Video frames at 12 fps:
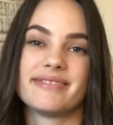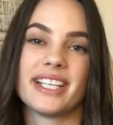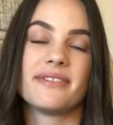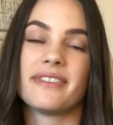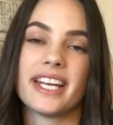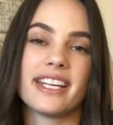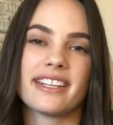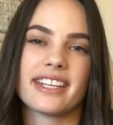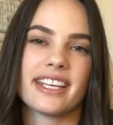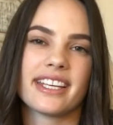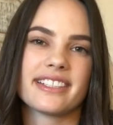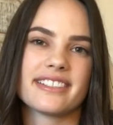if
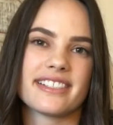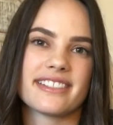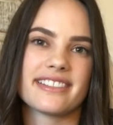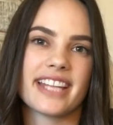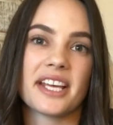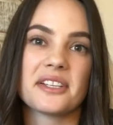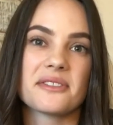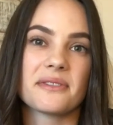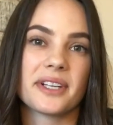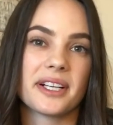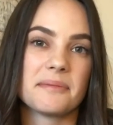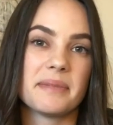anything, just thanks
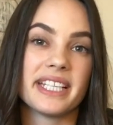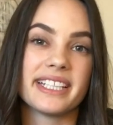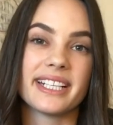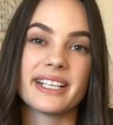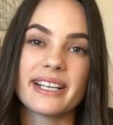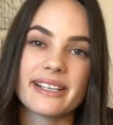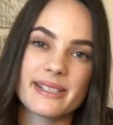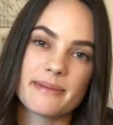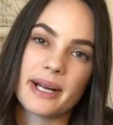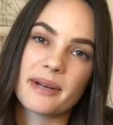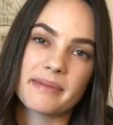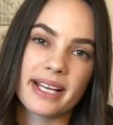for being curious
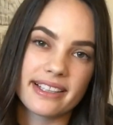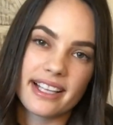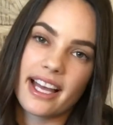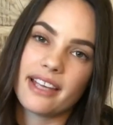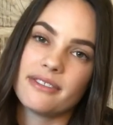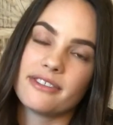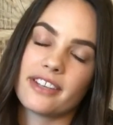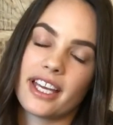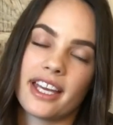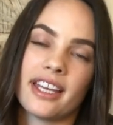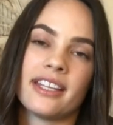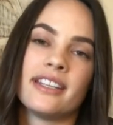about my life
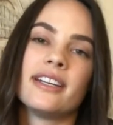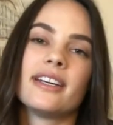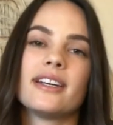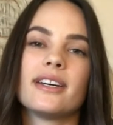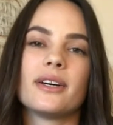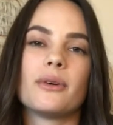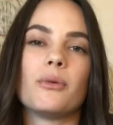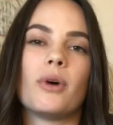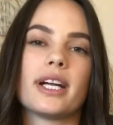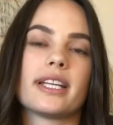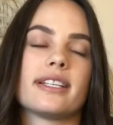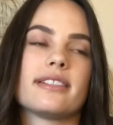and
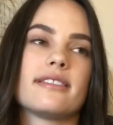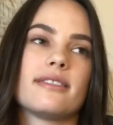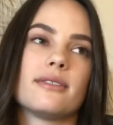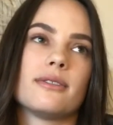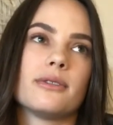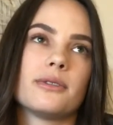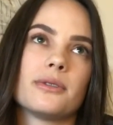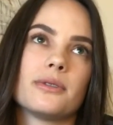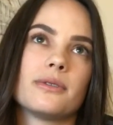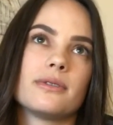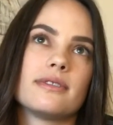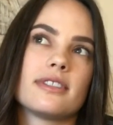wanting
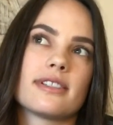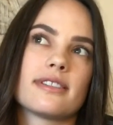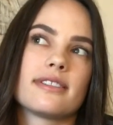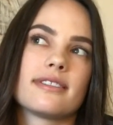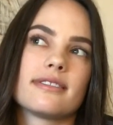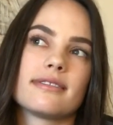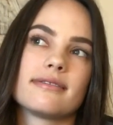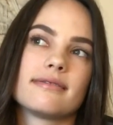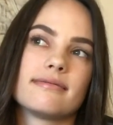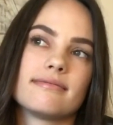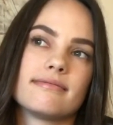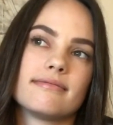to just
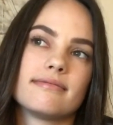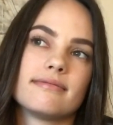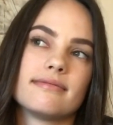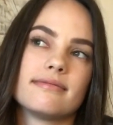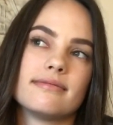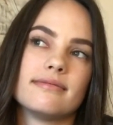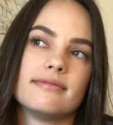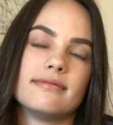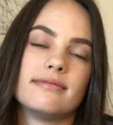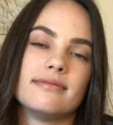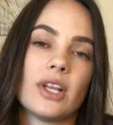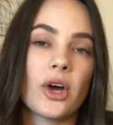
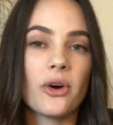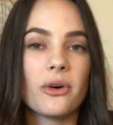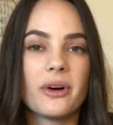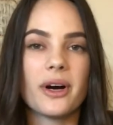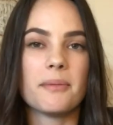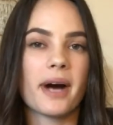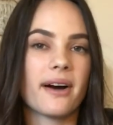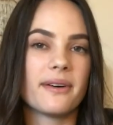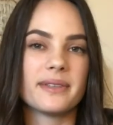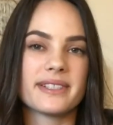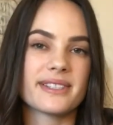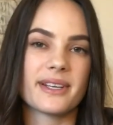know
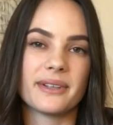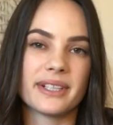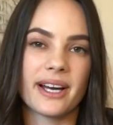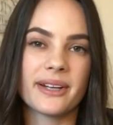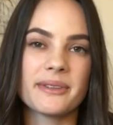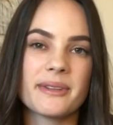about what's going on